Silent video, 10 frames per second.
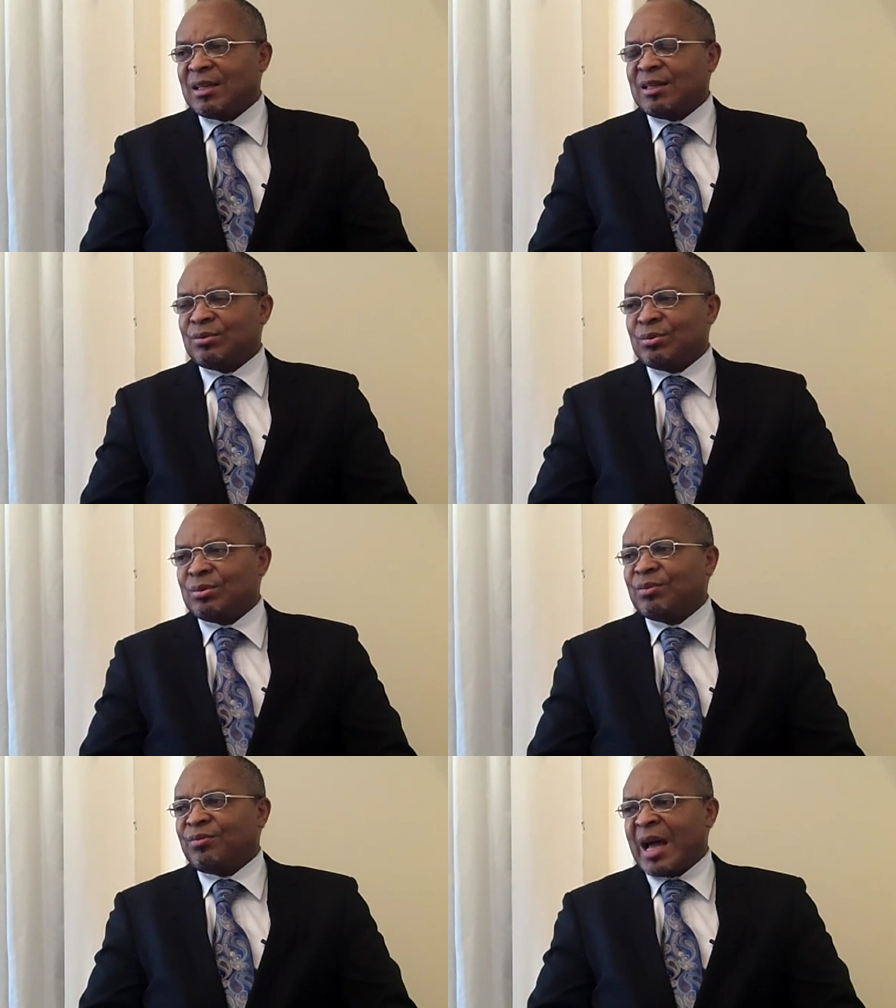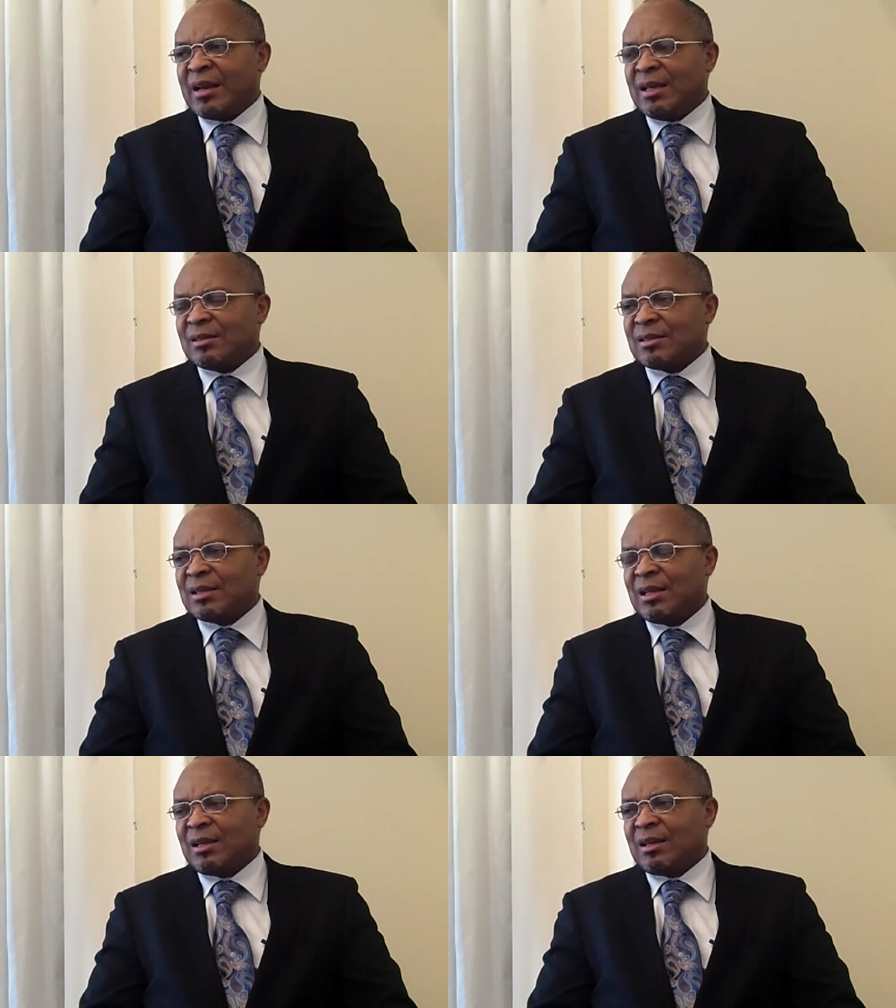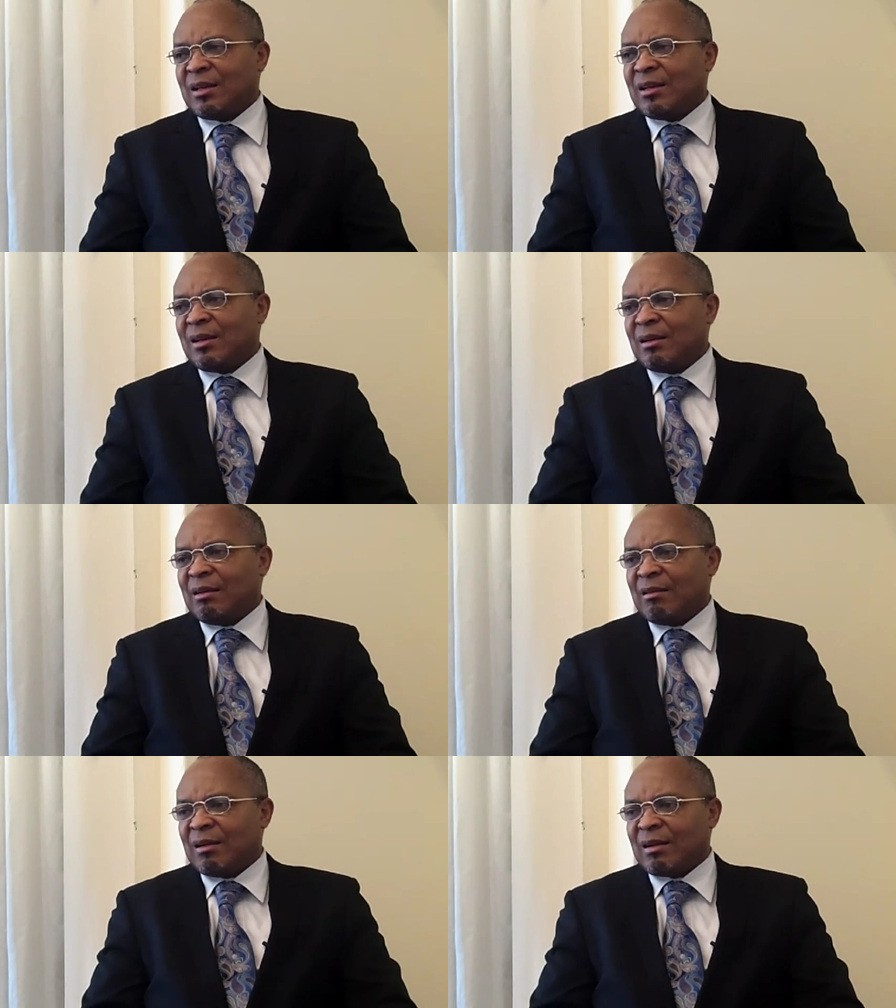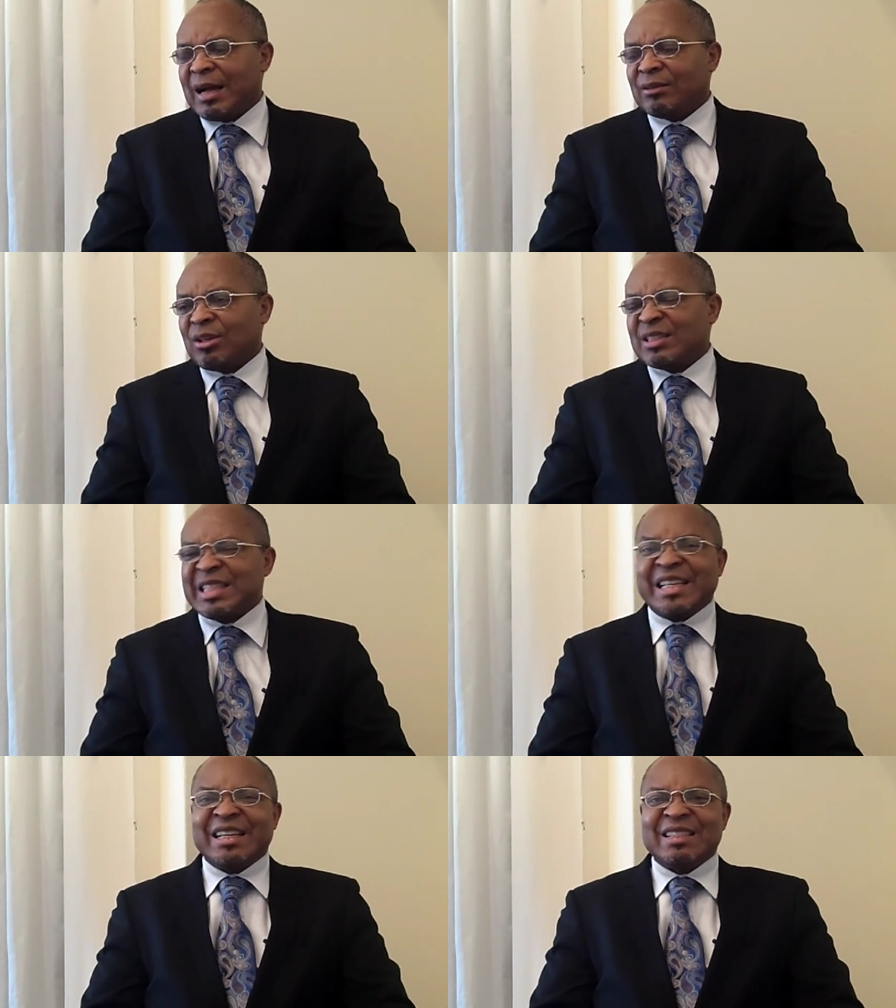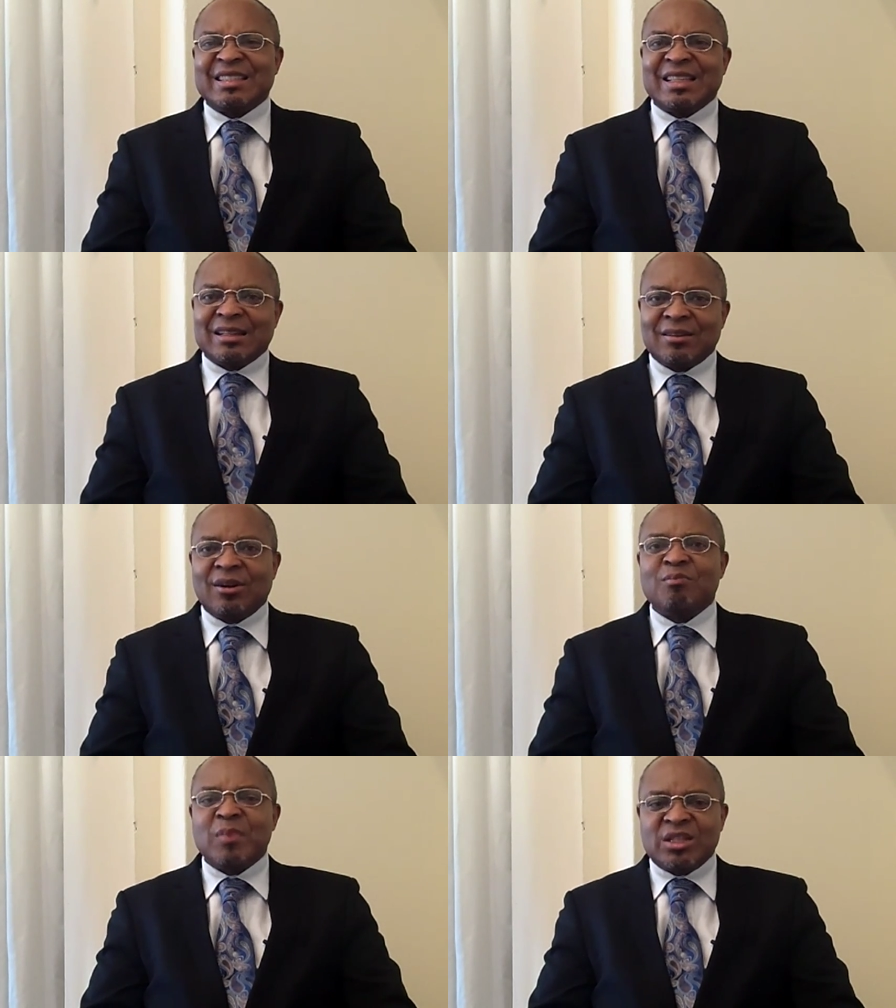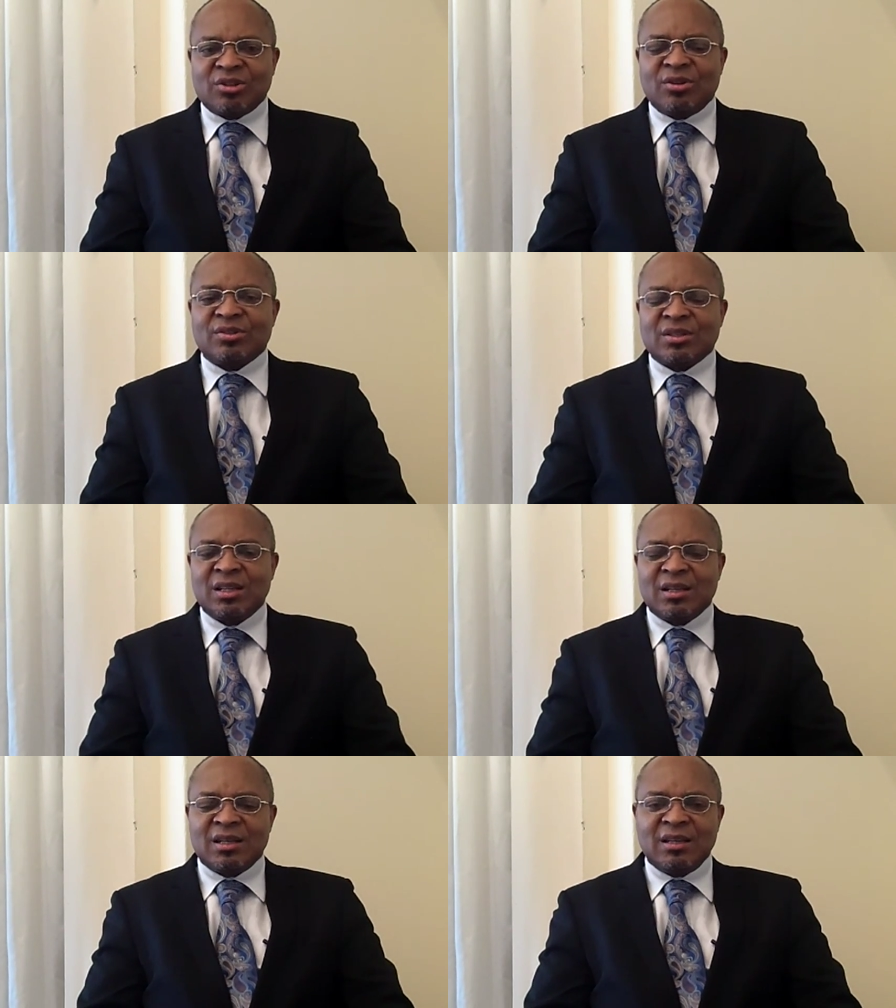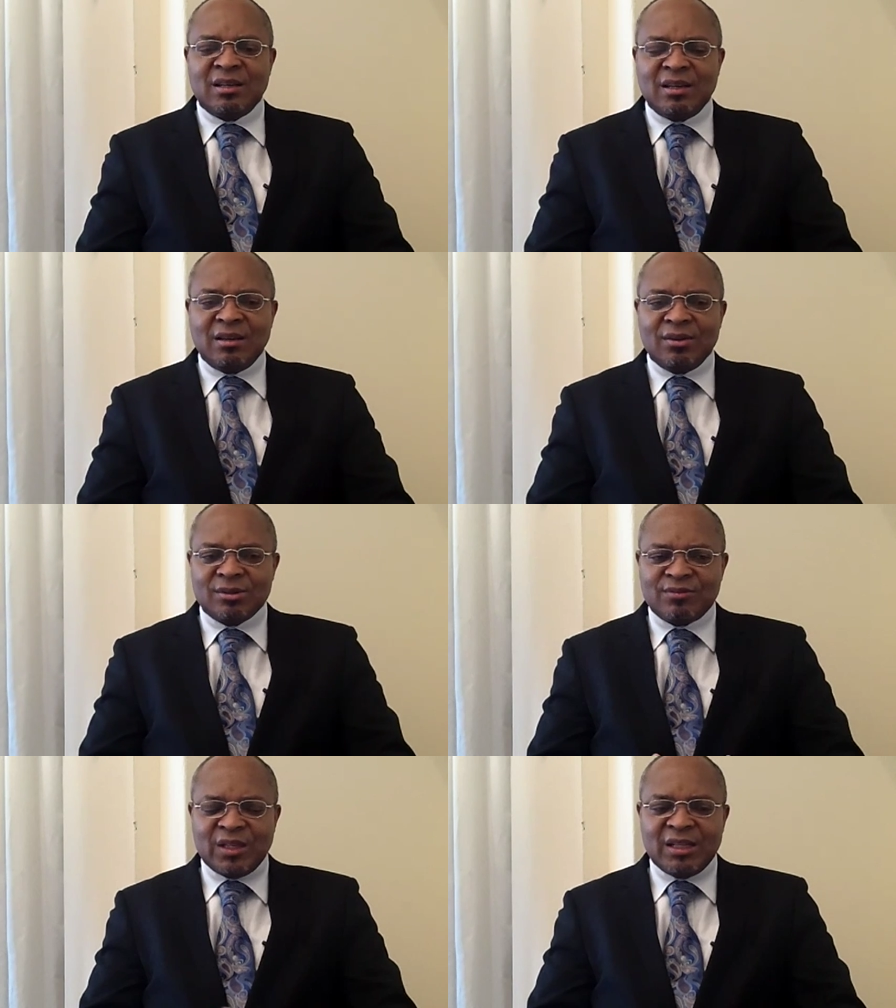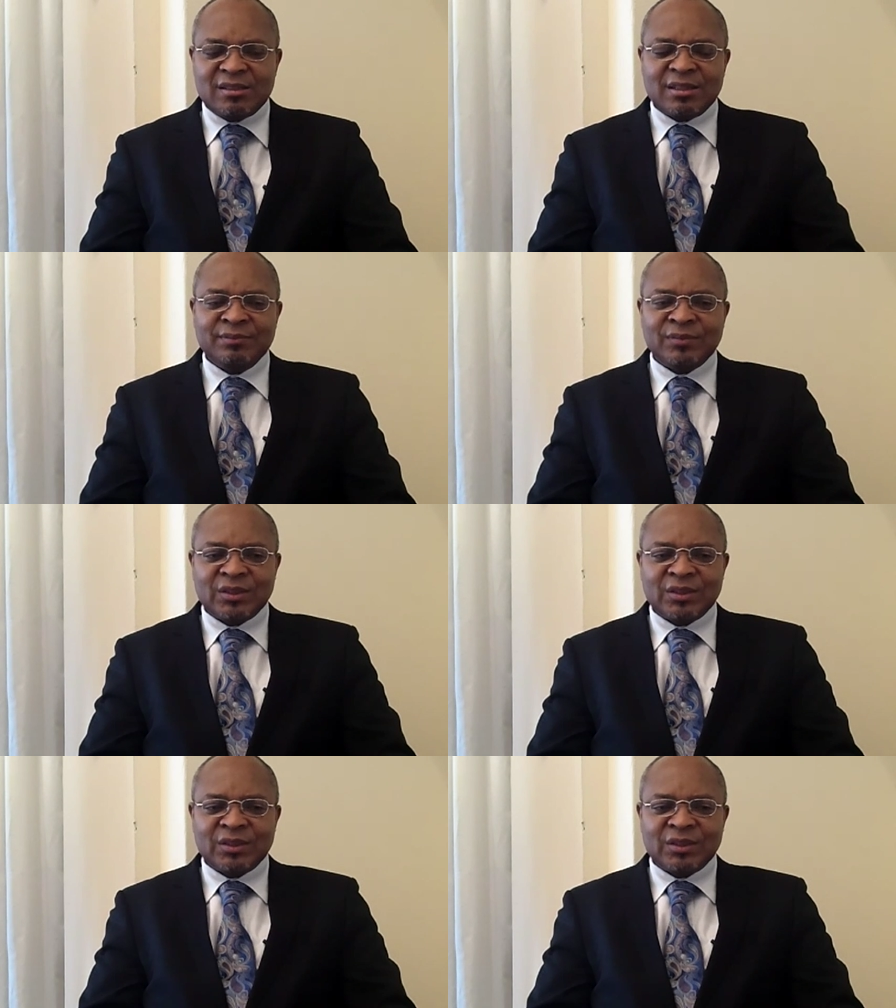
uh, to finance uh, counter-cyclical measures In, in those fields.